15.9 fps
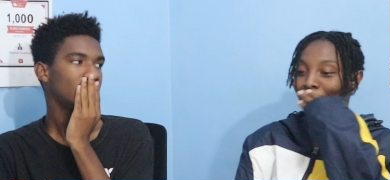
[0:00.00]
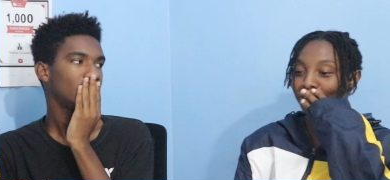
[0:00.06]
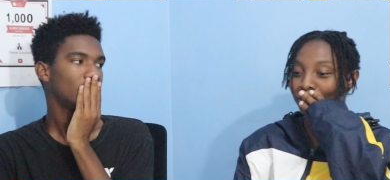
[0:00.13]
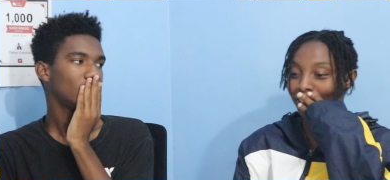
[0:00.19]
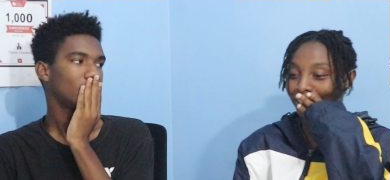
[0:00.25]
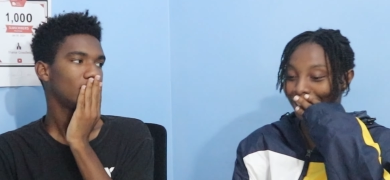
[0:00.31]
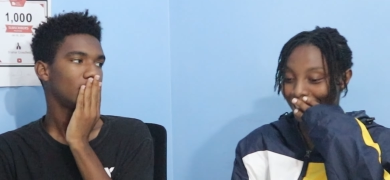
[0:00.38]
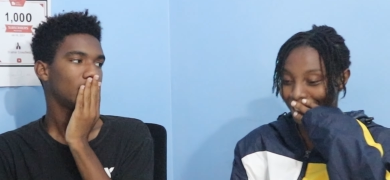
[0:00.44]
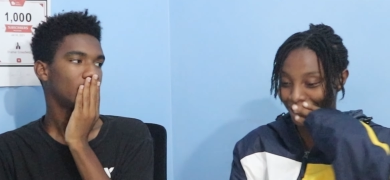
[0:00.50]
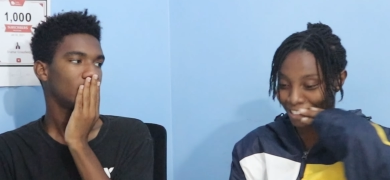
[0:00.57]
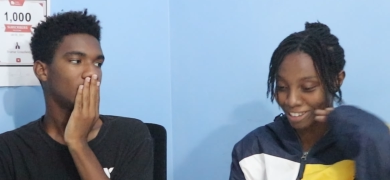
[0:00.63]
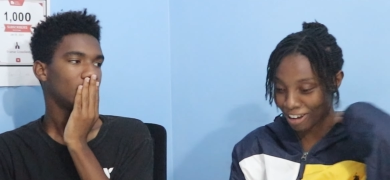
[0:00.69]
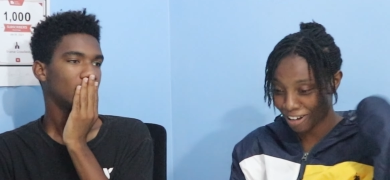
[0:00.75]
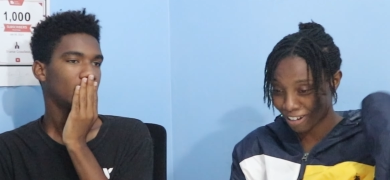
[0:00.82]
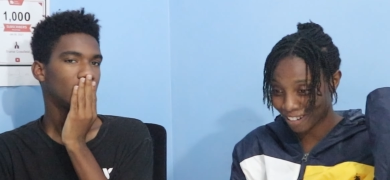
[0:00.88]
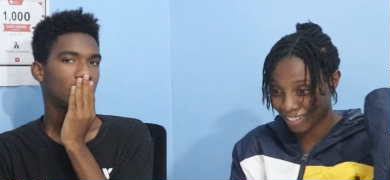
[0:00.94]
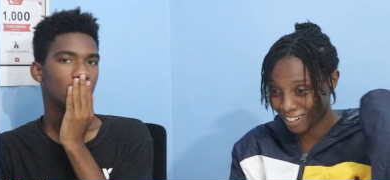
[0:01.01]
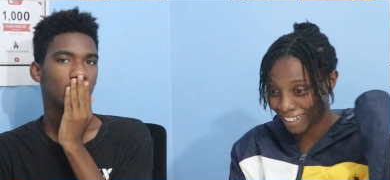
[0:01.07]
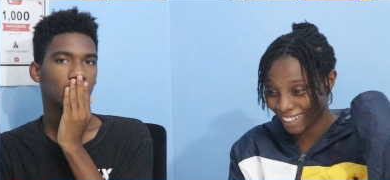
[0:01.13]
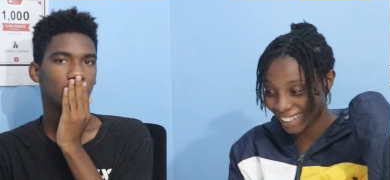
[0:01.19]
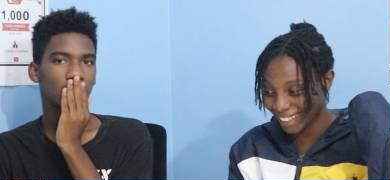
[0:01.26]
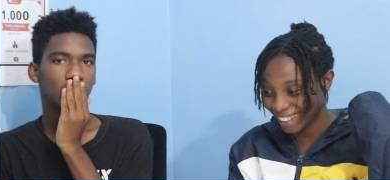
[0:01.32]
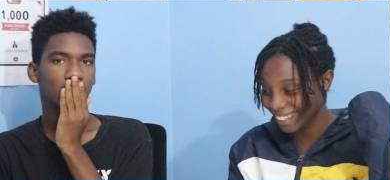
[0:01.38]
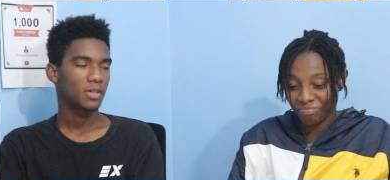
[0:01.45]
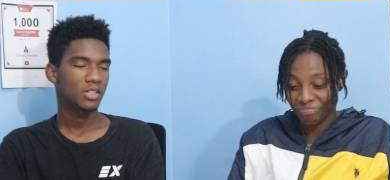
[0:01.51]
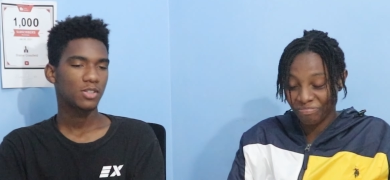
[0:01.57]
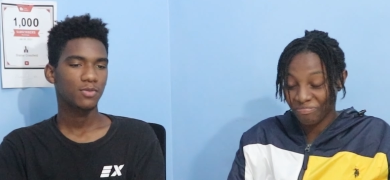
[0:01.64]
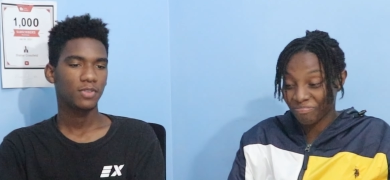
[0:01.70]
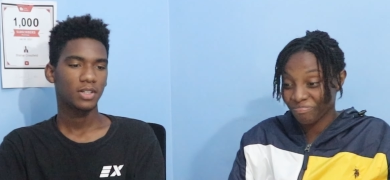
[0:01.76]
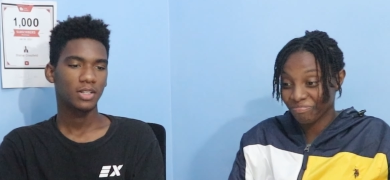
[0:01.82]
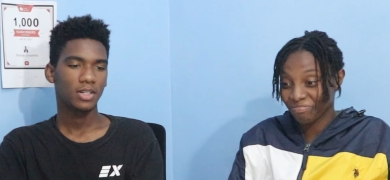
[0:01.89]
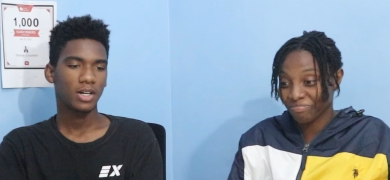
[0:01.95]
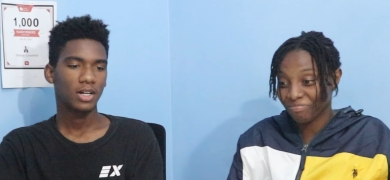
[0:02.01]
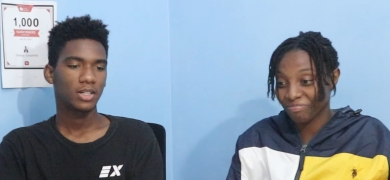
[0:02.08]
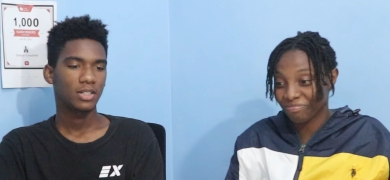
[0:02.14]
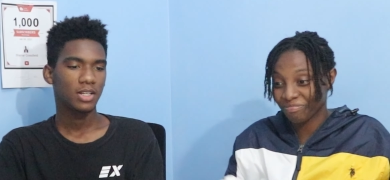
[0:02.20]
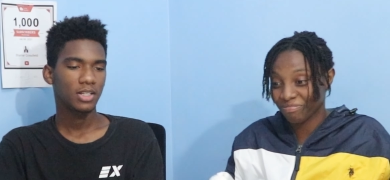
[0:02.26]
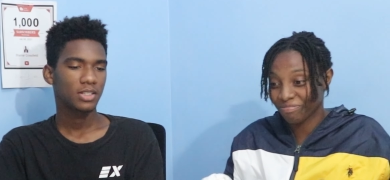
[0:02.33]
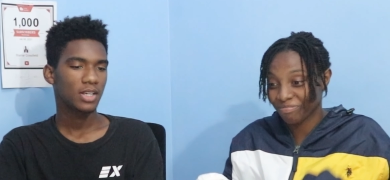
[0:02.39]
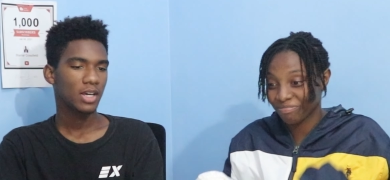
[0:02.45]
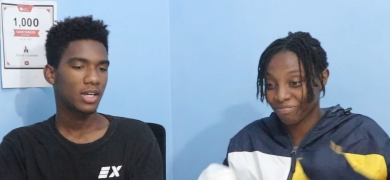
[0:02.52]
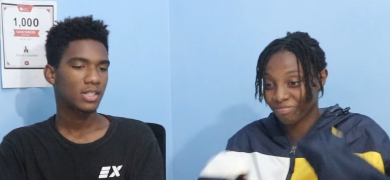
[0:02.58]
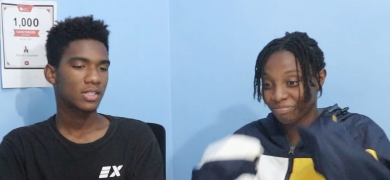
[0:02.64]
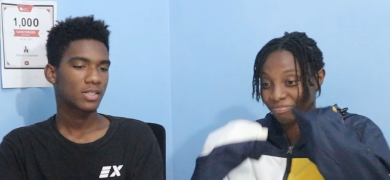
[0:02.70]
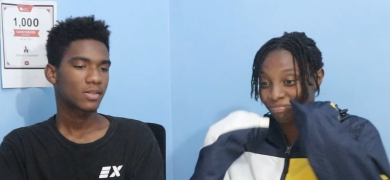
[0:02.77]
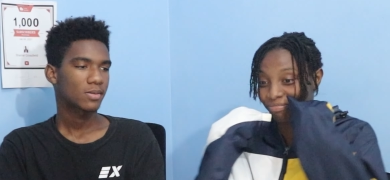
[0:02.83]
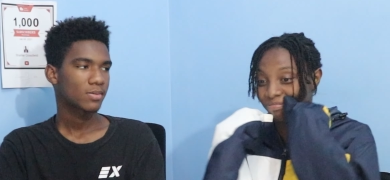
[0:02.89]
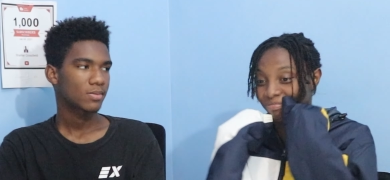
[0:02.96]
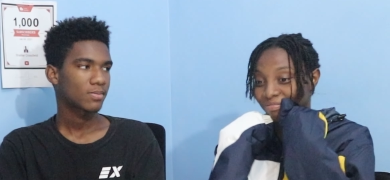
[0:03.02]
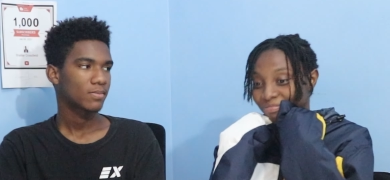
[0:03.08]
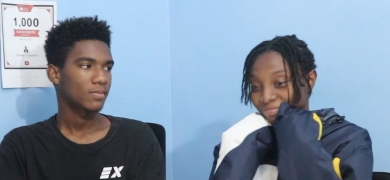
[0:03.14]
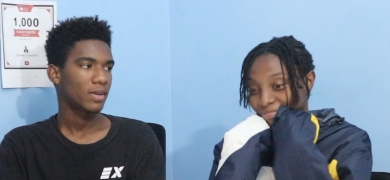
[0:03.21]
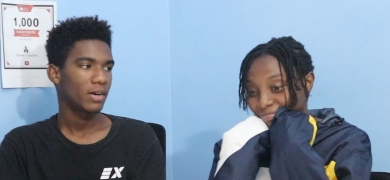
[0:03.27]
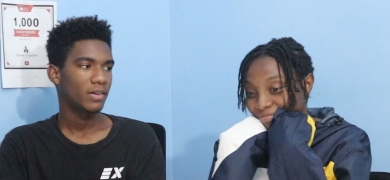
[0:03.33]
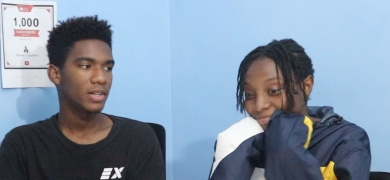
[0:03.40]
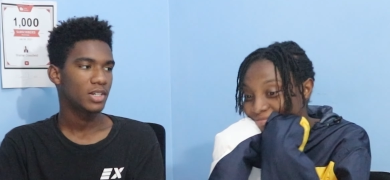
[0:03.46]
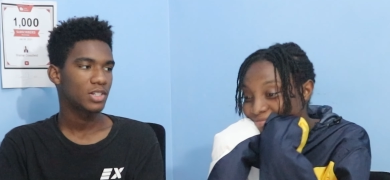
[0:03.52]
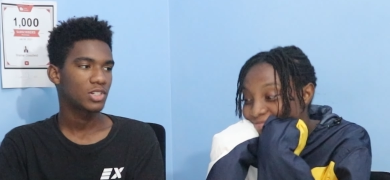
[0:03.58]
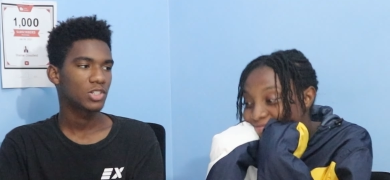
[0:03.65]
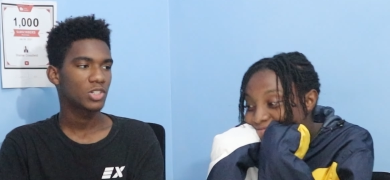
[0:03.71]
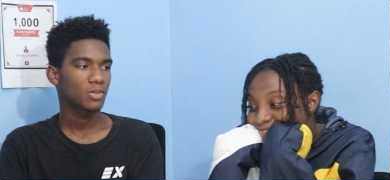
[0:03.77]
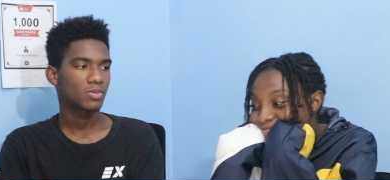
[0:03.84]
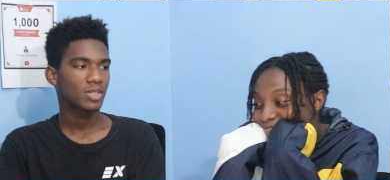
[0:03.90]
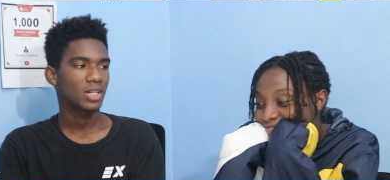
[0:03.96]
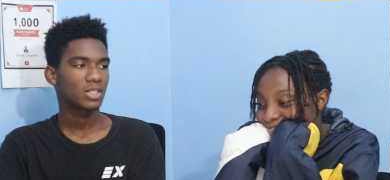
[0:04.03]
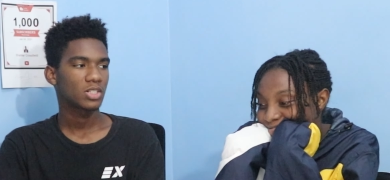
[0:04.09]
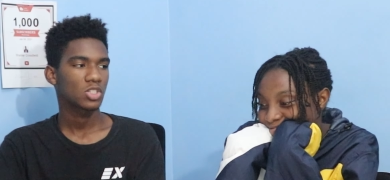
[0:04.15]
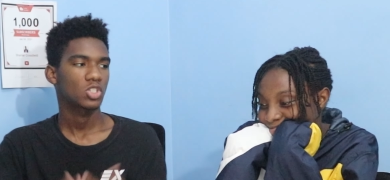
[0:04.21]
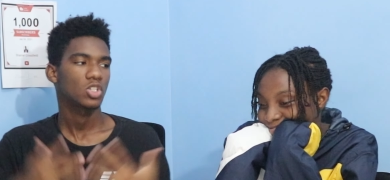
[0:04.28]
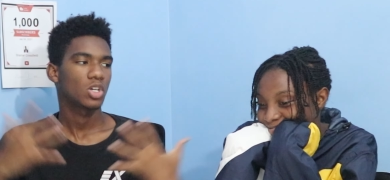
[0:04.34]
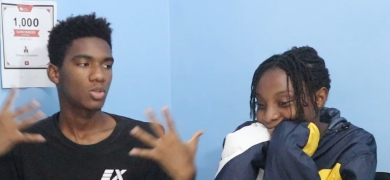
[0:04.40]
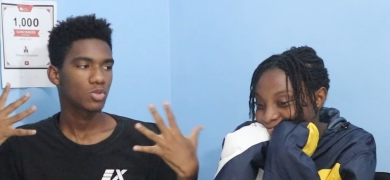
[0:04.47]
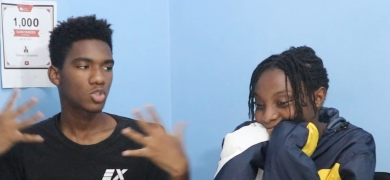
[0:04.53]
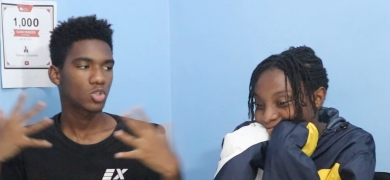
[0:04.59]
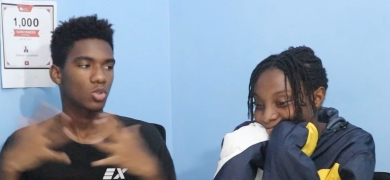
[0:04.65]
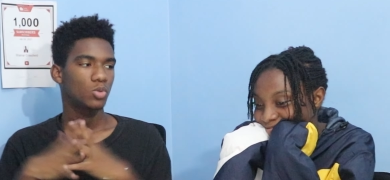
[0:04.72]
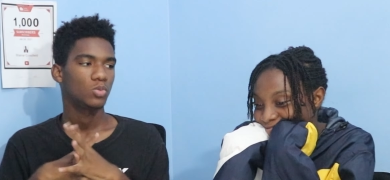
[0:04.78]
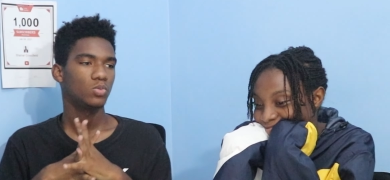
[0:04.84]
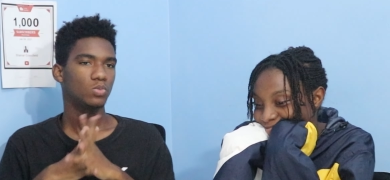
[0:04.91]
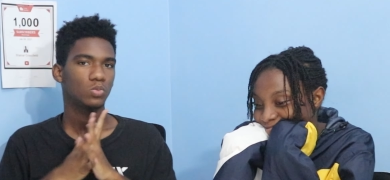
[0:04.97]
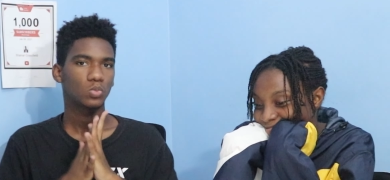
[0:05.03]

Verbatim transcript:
Speaker 1: Well, this is awkward. BuzzFeed uh, dictates my relationship status now, so.